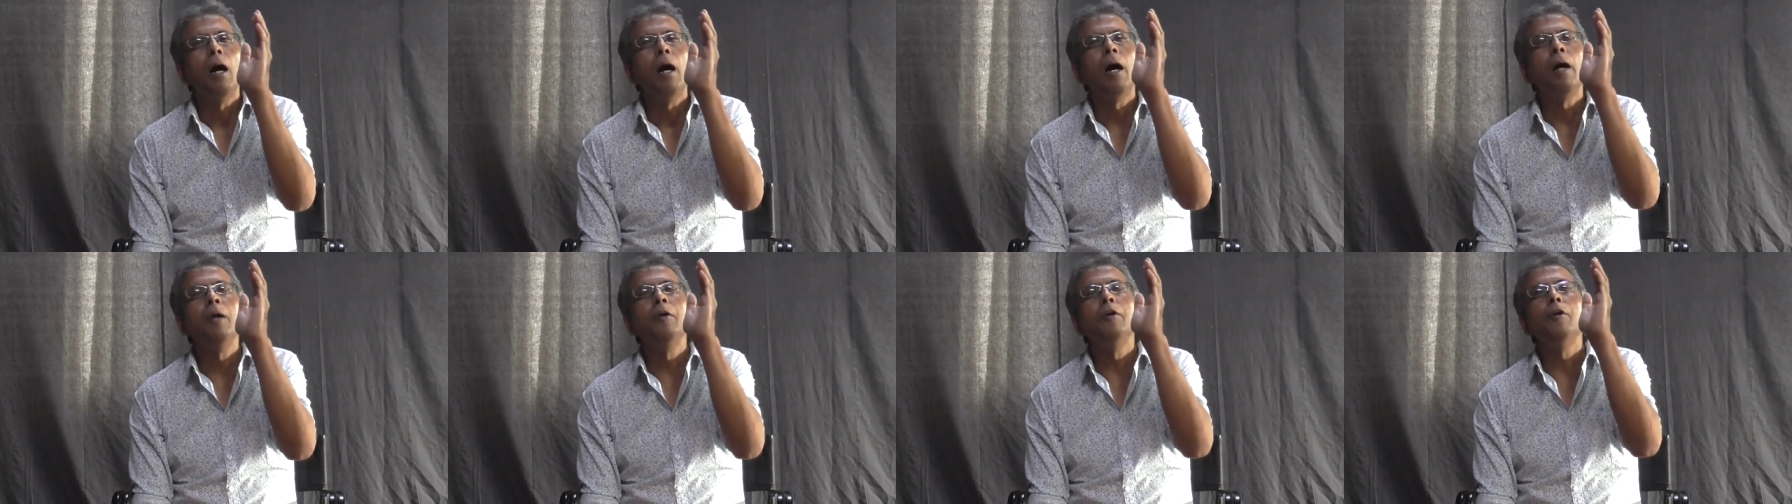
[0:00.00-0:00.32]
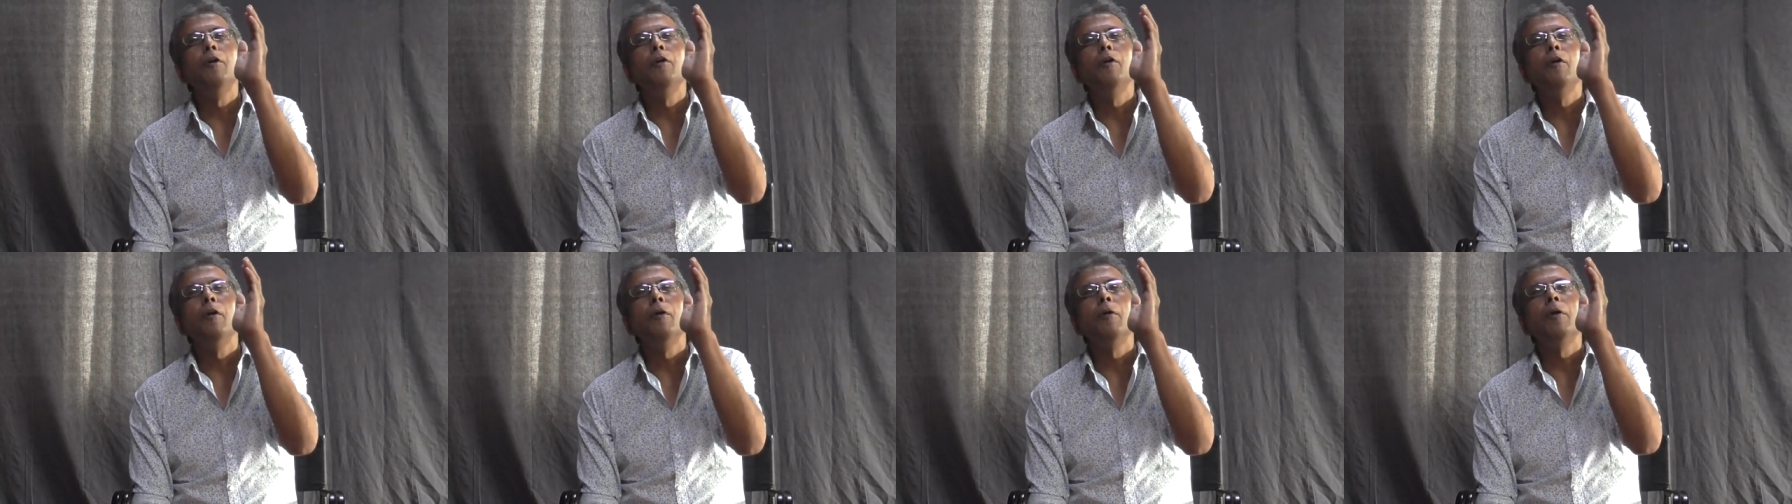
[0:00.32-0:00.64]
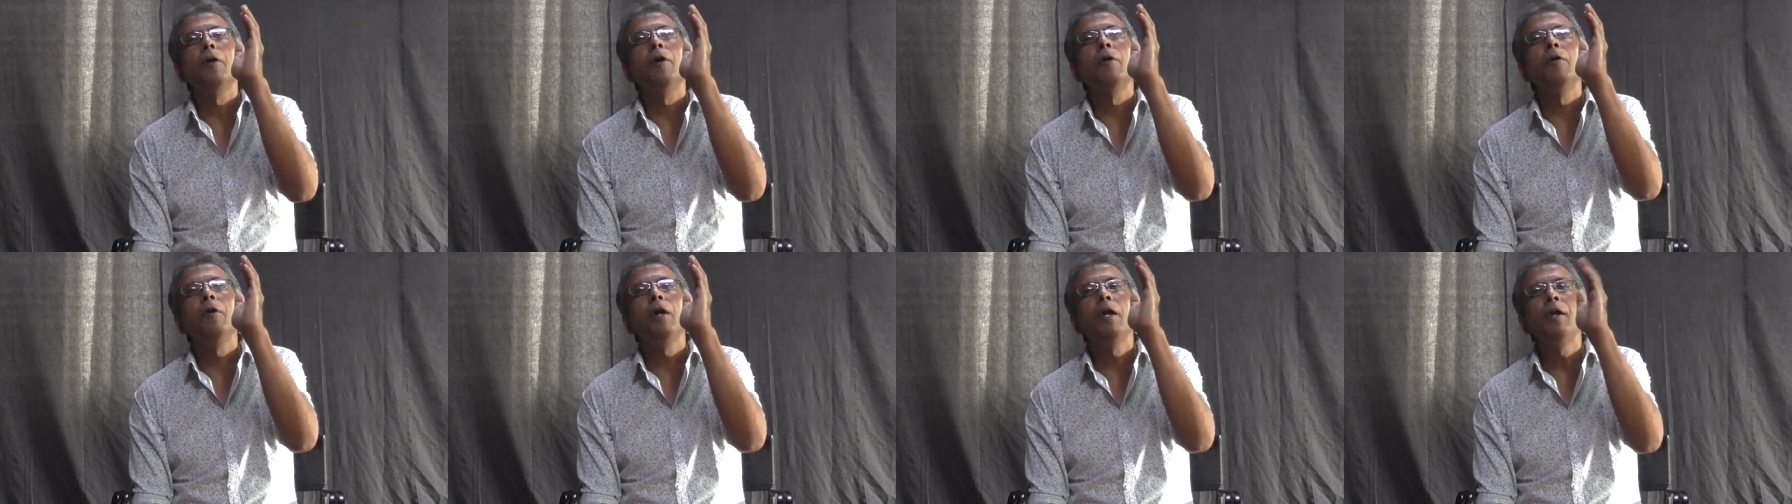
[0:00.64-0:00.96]
and
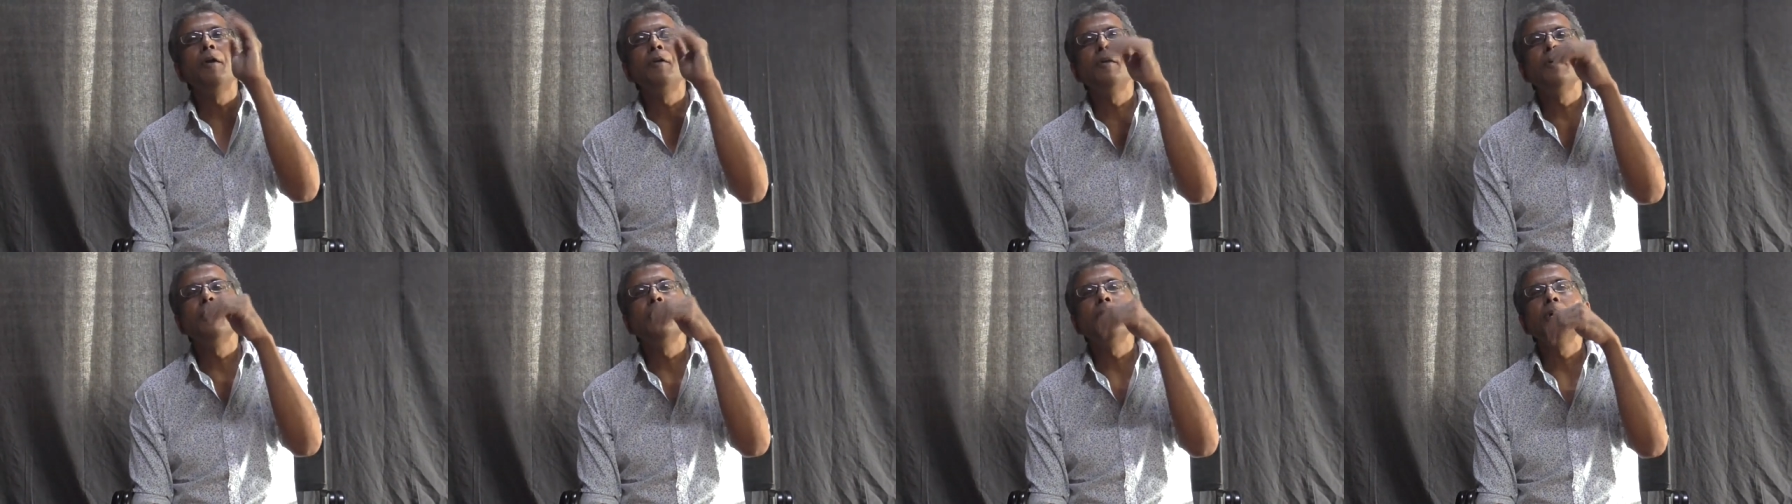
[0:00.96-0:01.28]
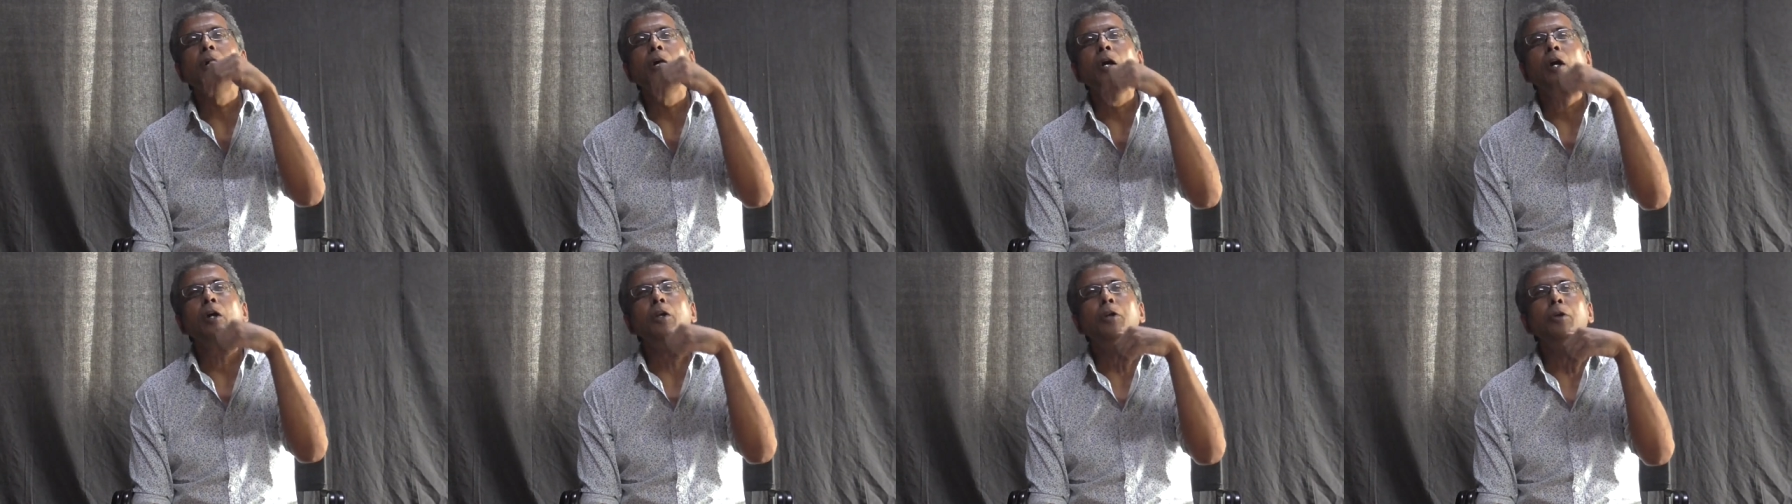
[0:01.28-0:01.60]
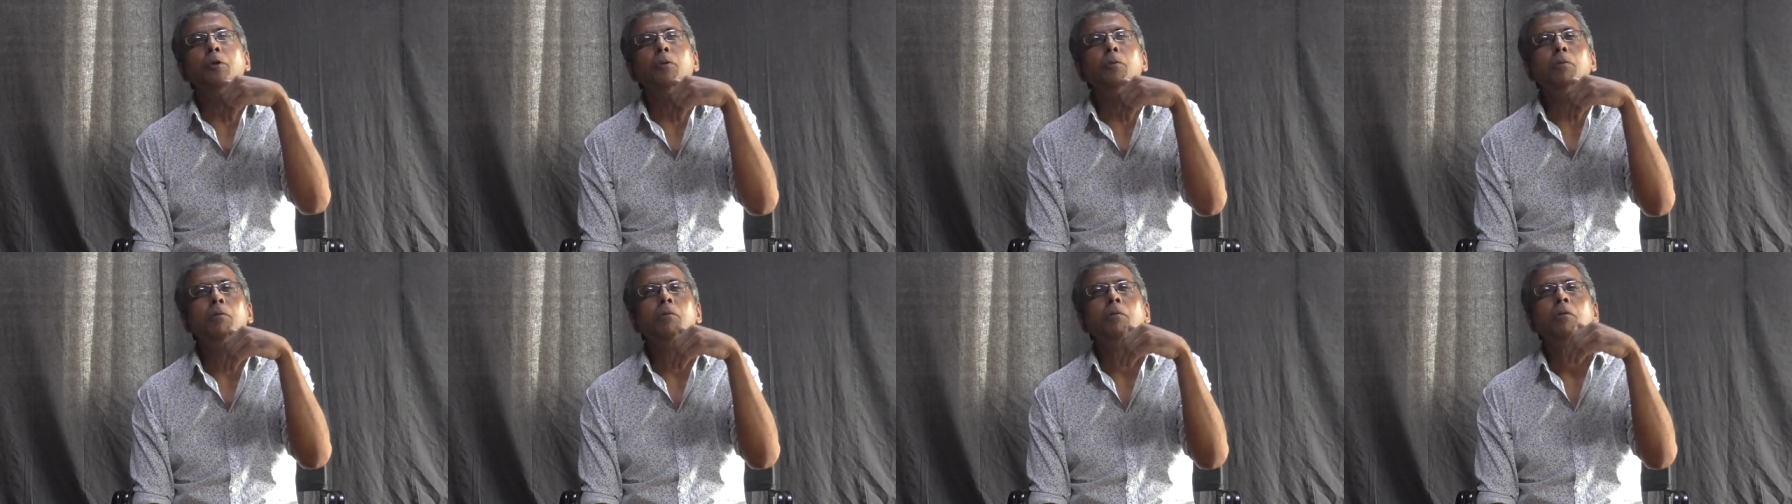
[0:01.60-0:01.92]
creating a
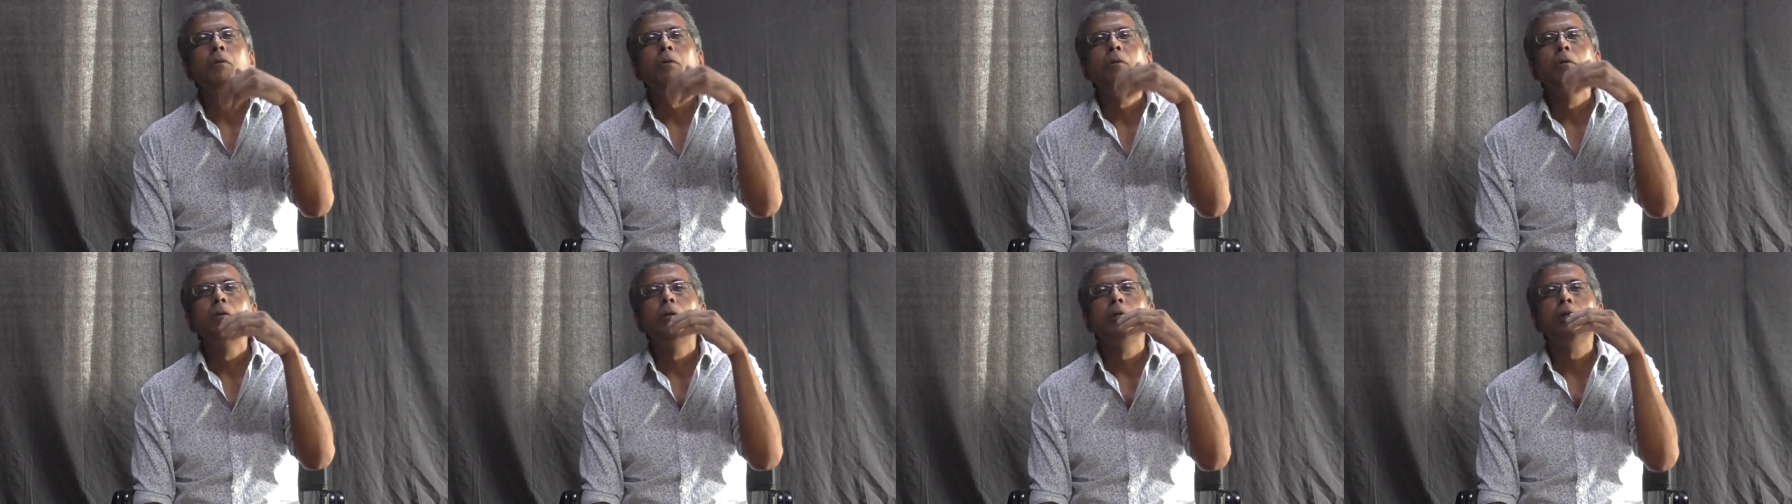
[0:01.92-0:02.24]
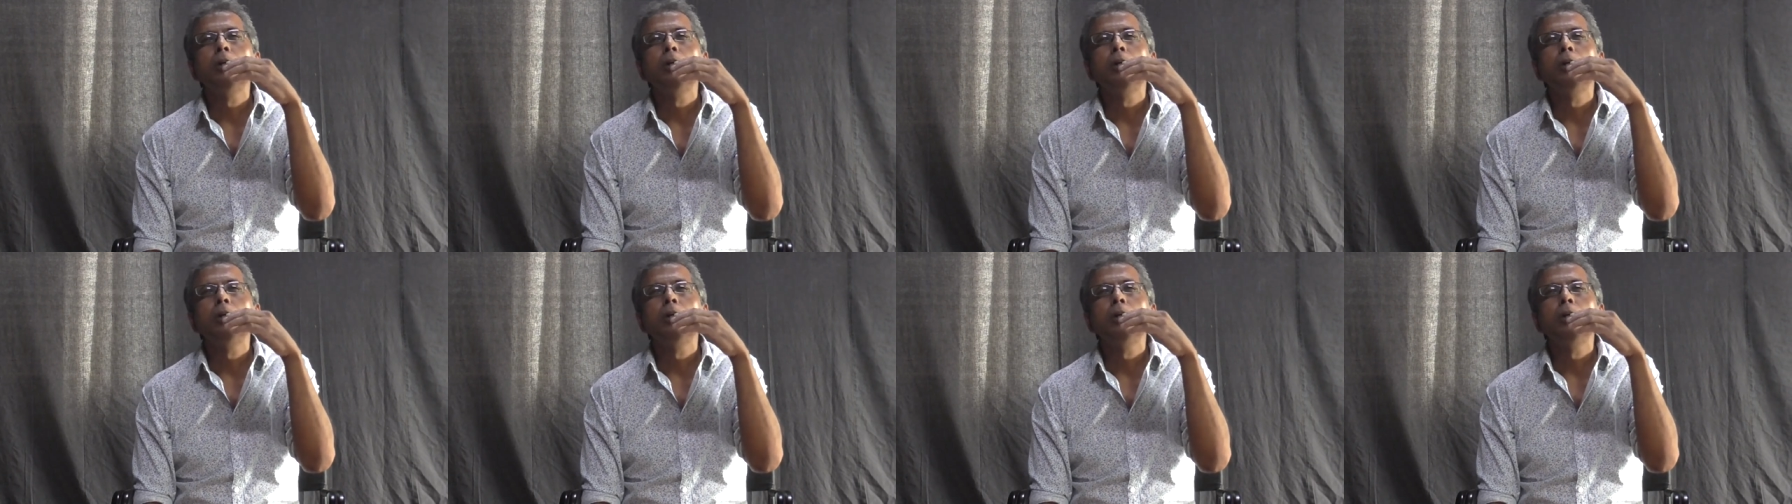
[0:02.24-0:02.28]
new